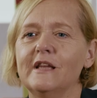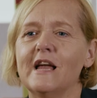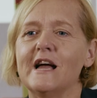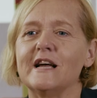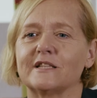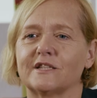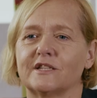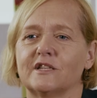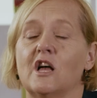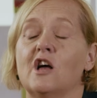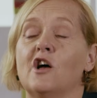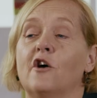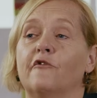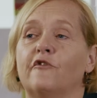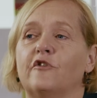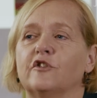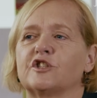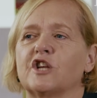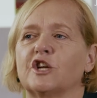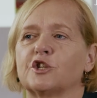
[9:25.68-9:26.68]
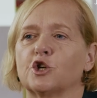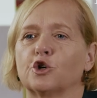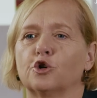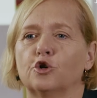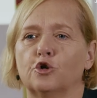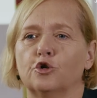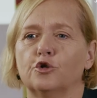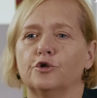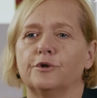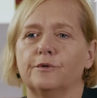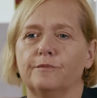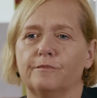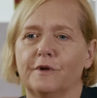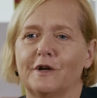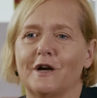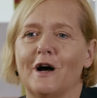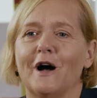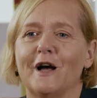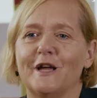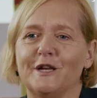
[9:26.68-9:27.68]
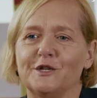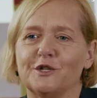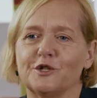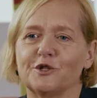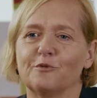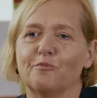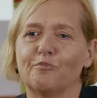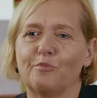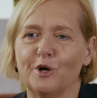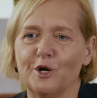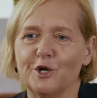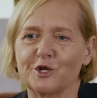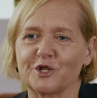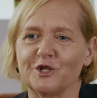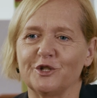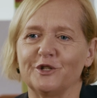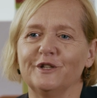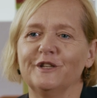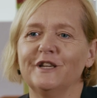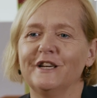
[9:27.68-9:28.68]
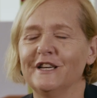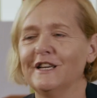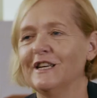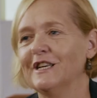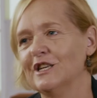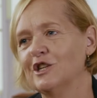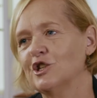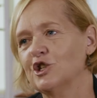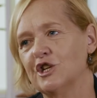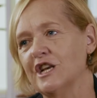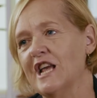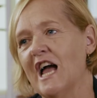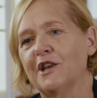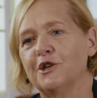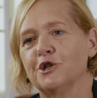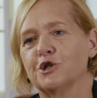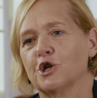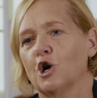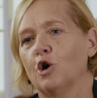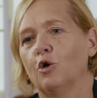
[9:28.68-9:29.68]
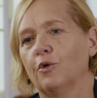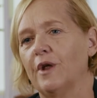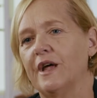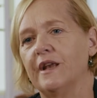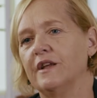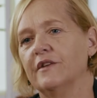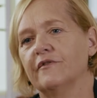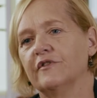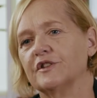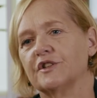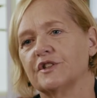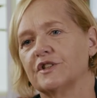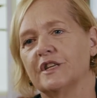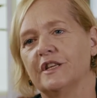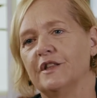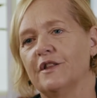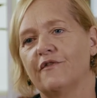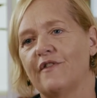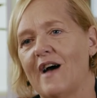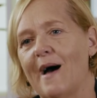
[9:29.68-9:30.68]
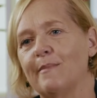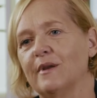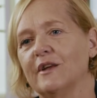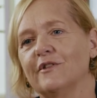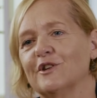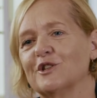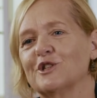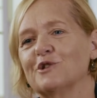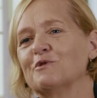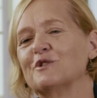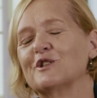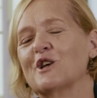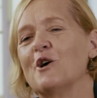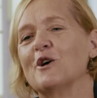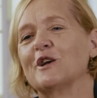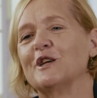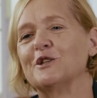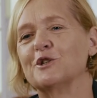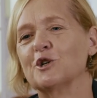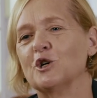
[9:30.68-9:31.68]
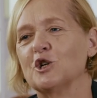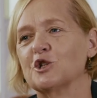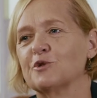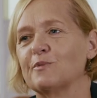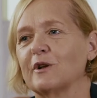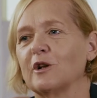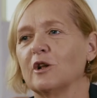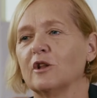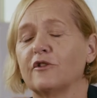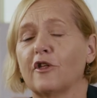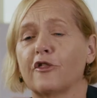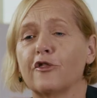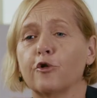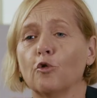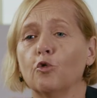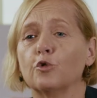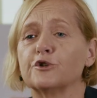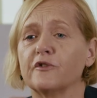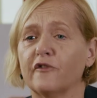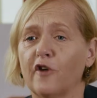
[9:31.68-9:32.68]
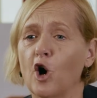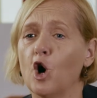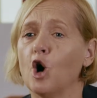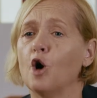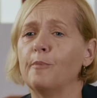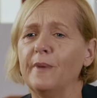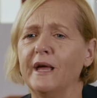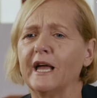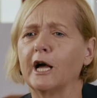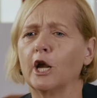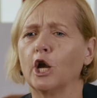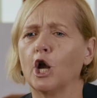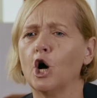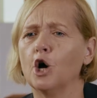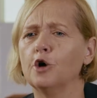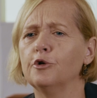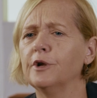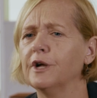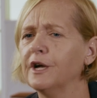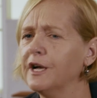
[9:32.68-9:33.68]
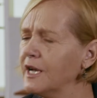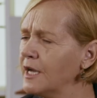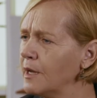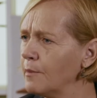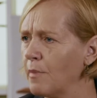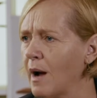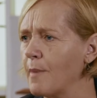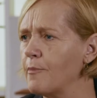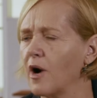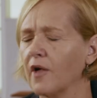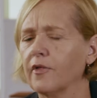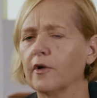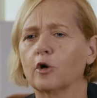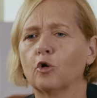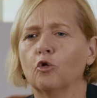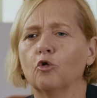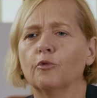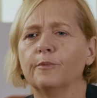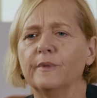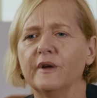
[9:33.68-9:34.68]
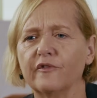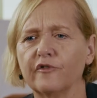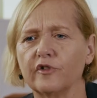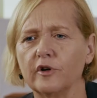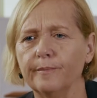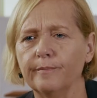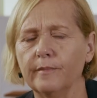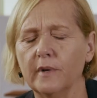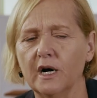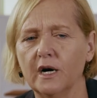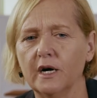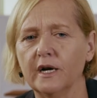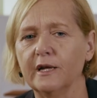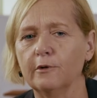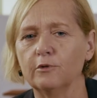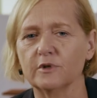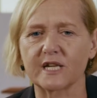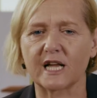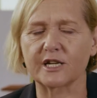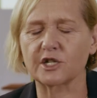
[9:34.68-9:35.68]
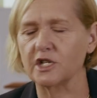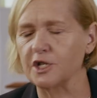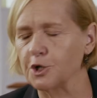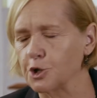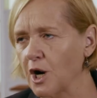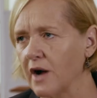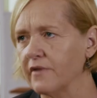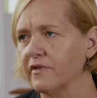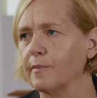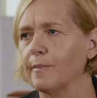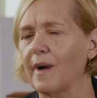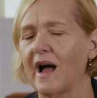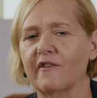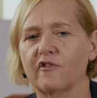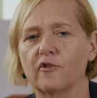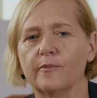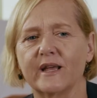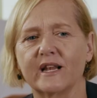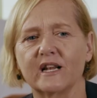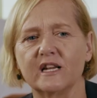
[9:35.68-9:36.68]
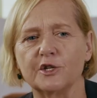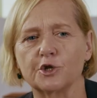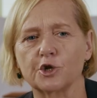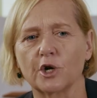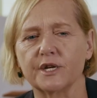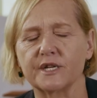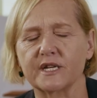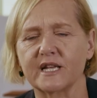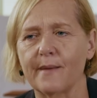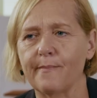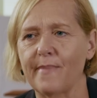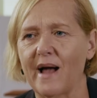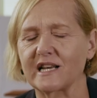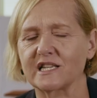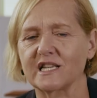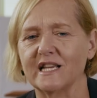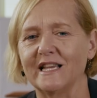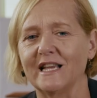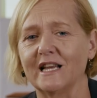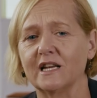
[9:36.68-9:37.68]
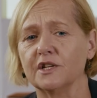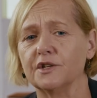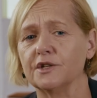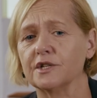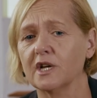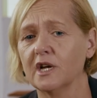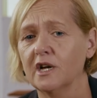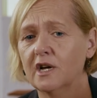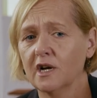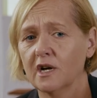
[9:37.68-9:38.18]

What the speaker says: Yes, for such a good, kind person, she hadn't told any of us in the family that she was going into hospital. The thought of her being alone, my brother called me from, he was actually driving back from Italy, trying to get back to England,